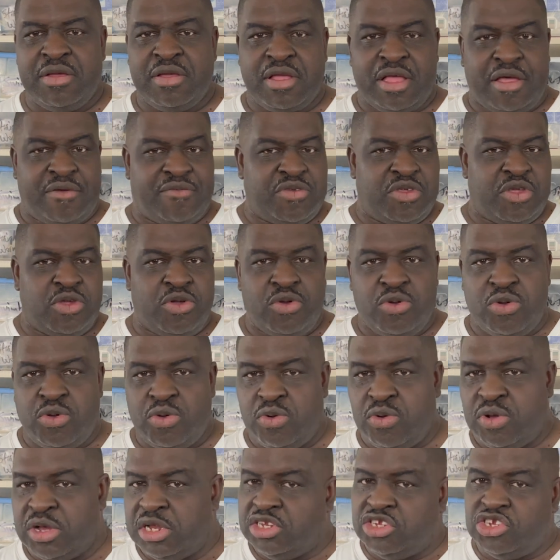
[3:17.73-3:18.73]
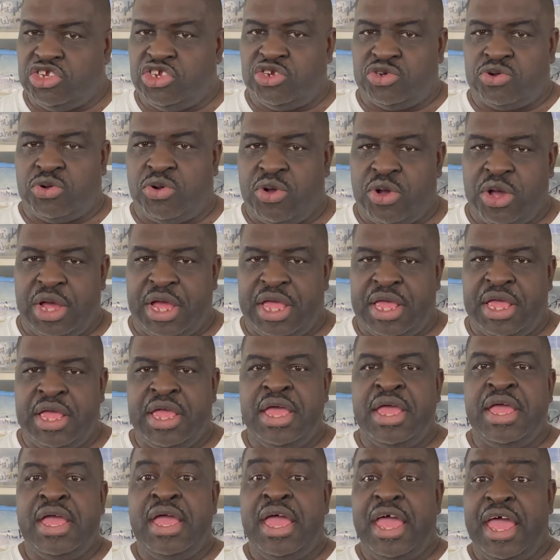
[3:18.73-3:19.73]
of you who enjoy
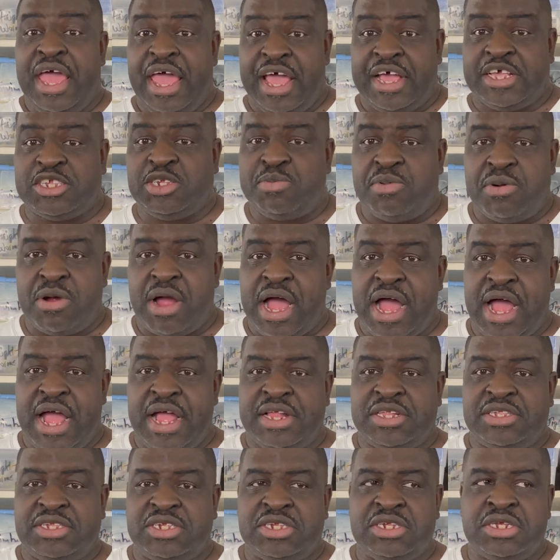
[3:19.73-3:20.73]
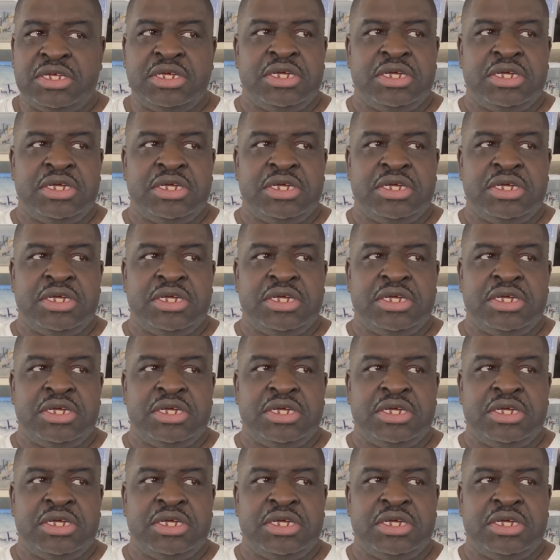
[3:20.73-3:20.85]
Exprides,